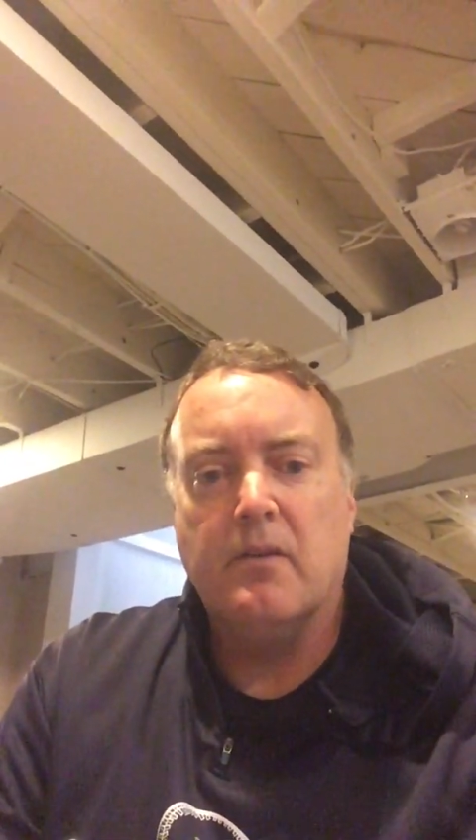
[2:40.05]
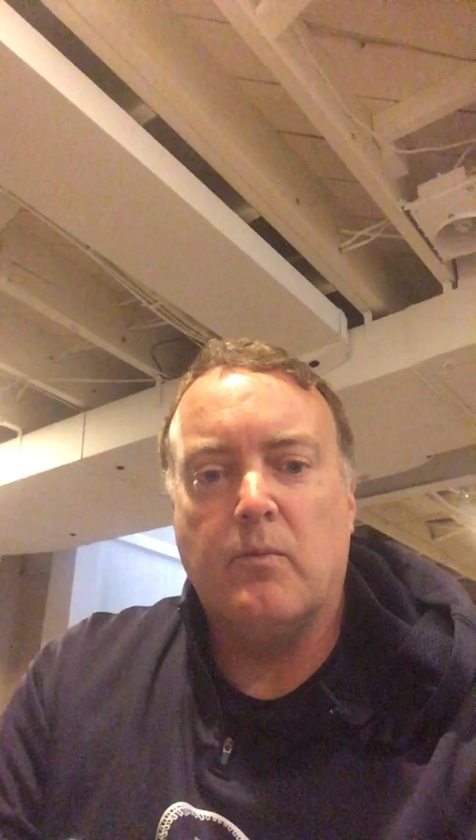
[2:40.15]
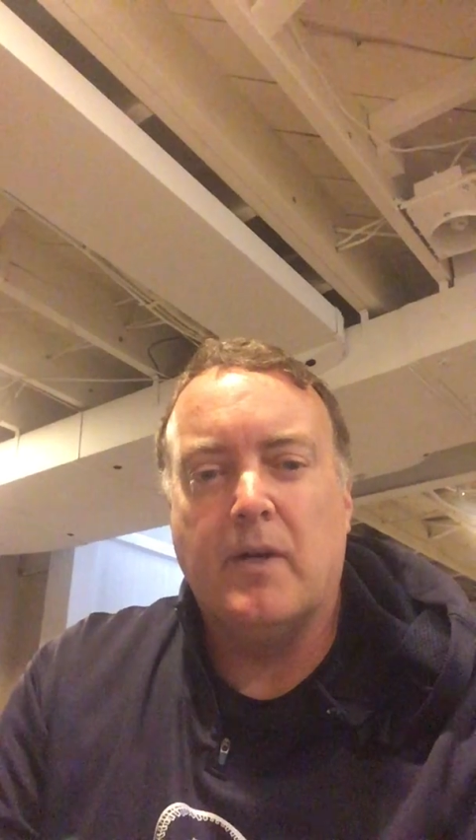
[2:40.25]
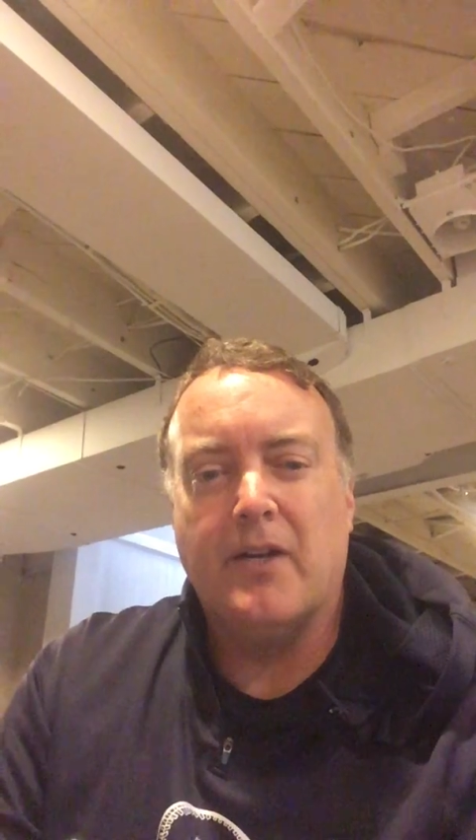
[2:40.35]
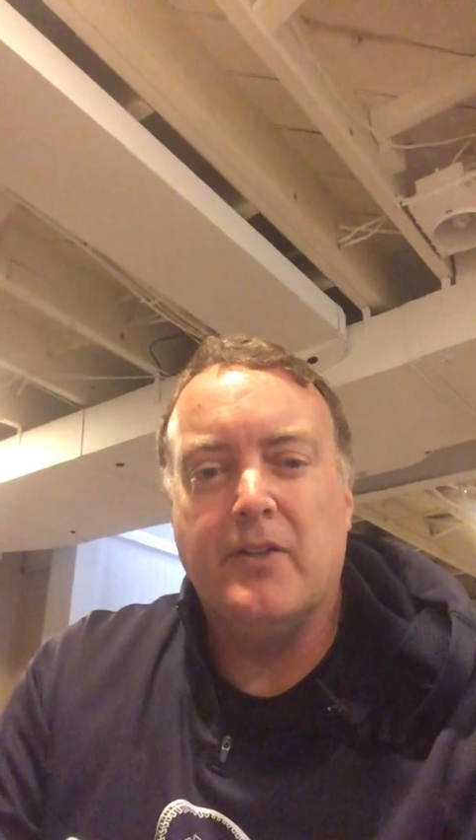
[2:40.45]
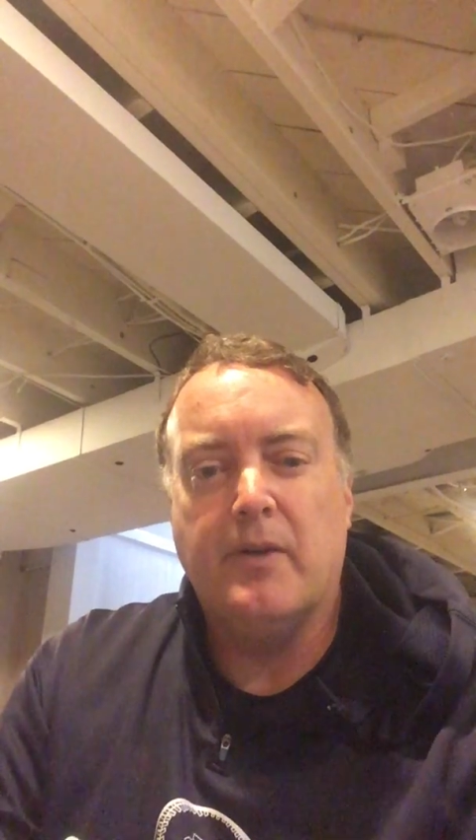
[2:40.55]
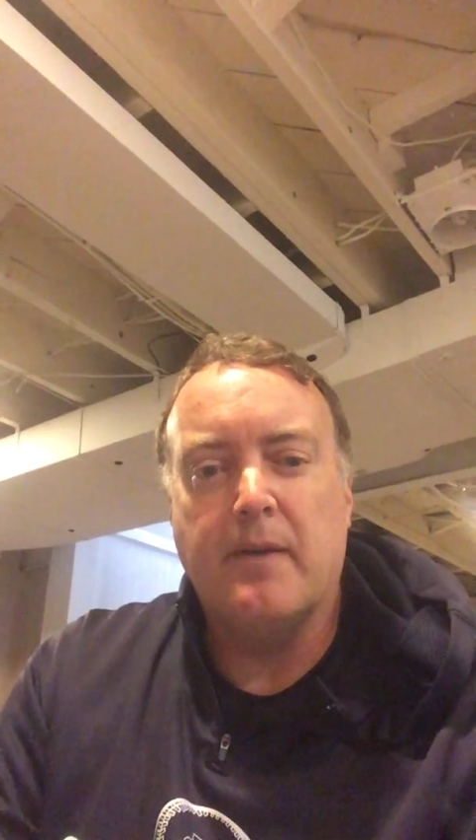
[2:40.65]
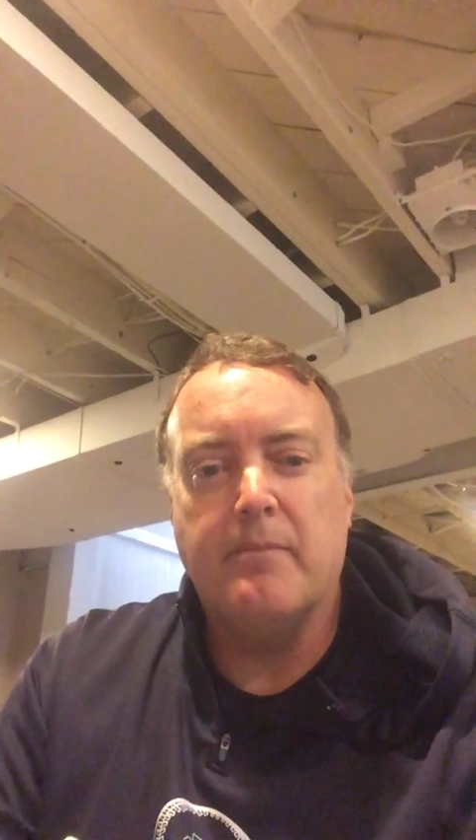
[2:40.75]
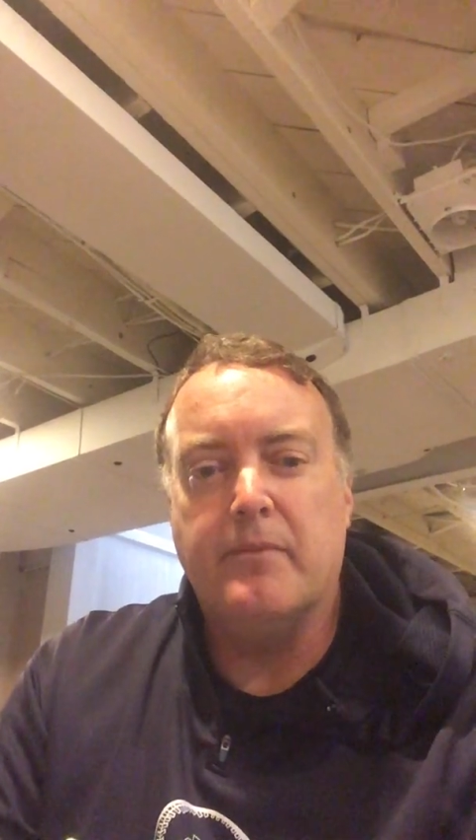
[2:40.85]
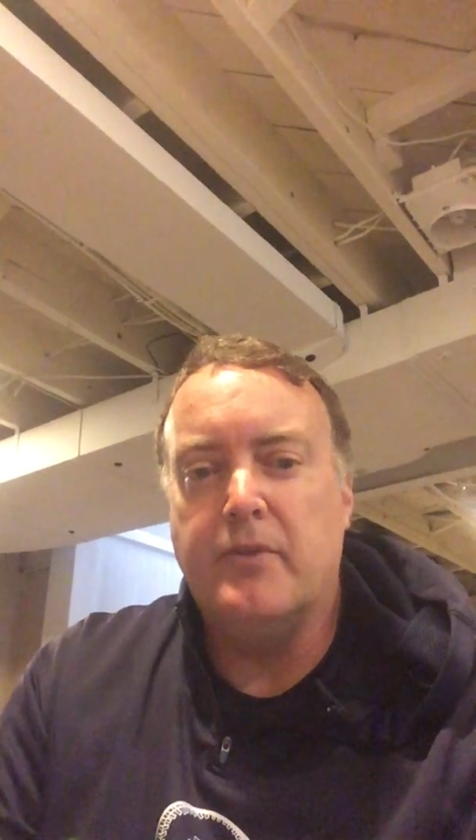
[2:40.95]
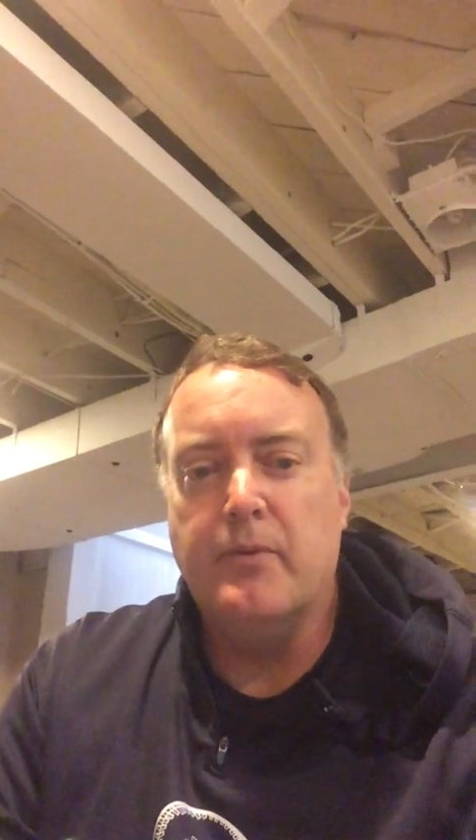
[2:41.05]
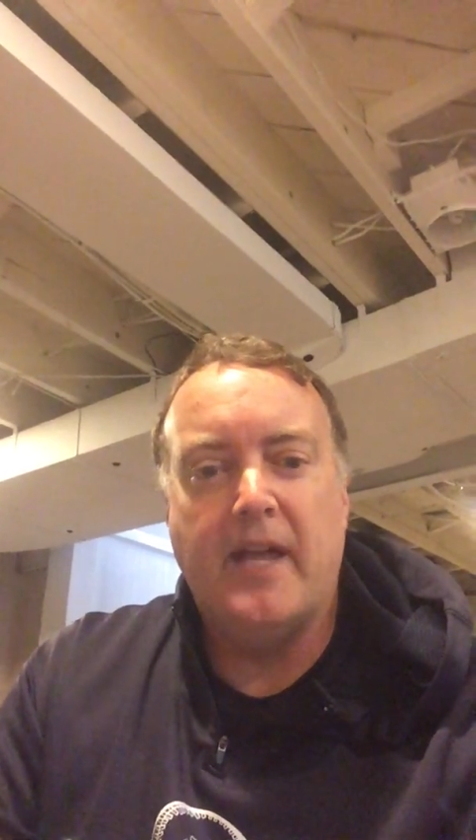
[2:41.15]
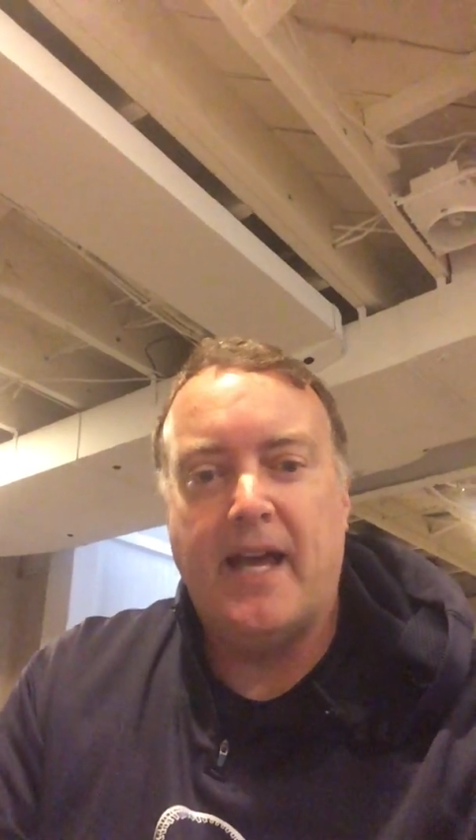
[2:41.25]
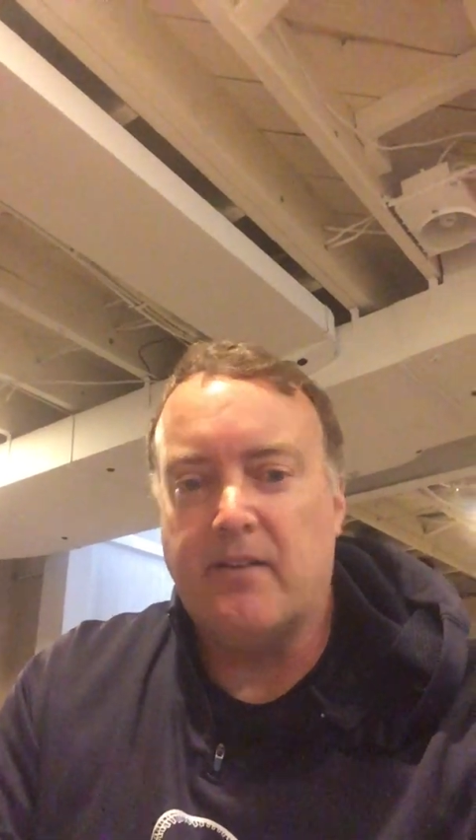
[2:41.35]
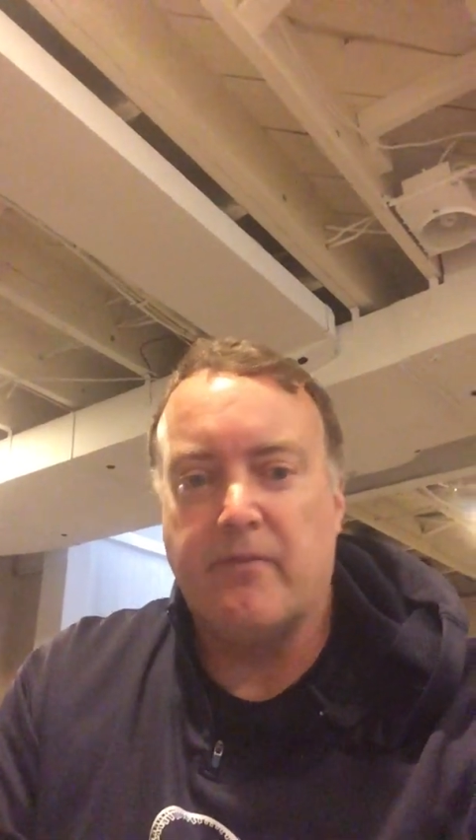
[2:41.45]
where you can do
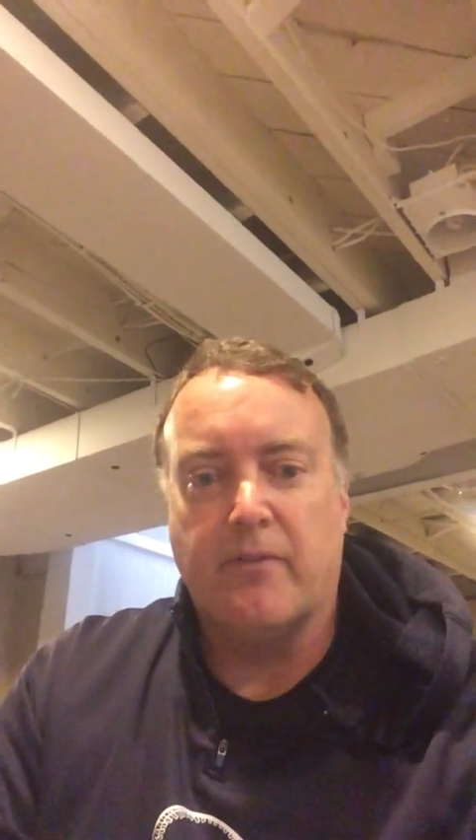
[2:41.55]
that